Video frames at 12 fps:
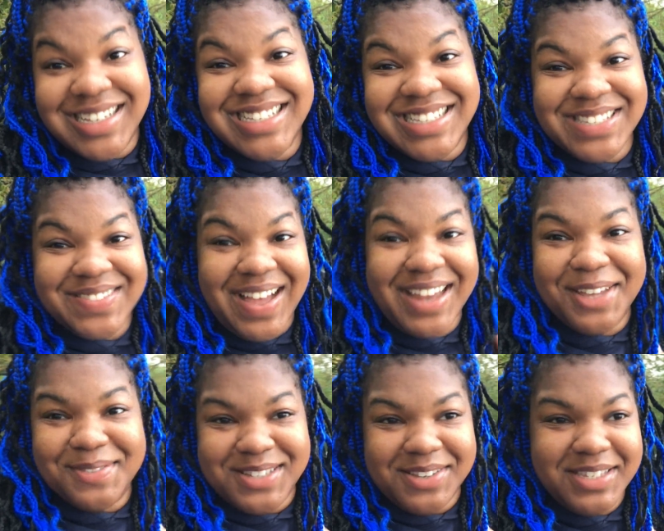This is why I
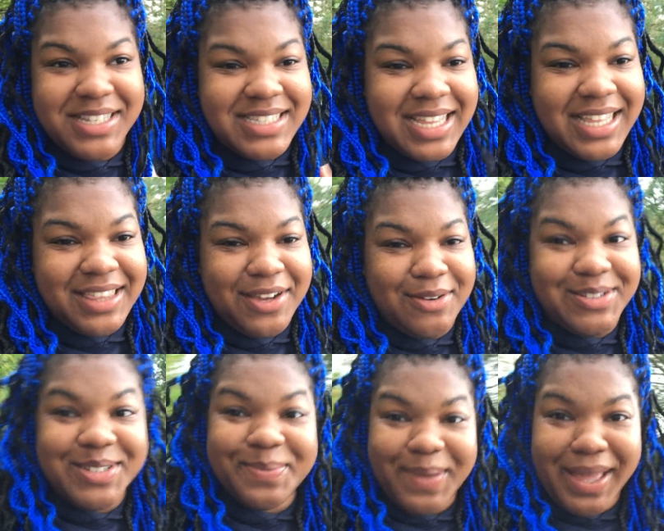love TLC, because I get the whole
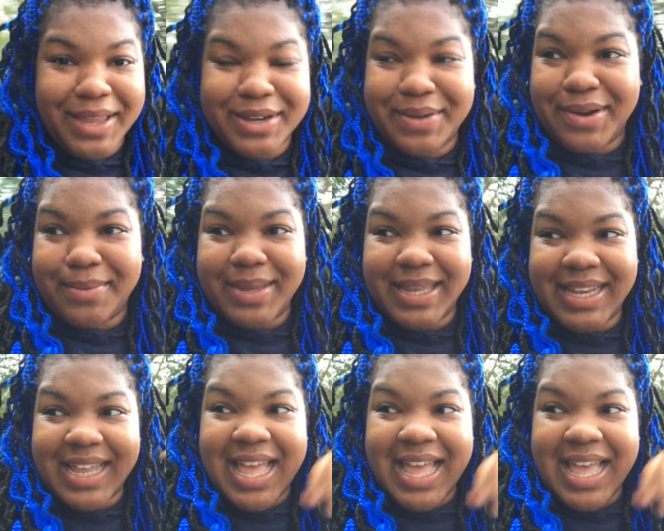shebang, you know what I mean?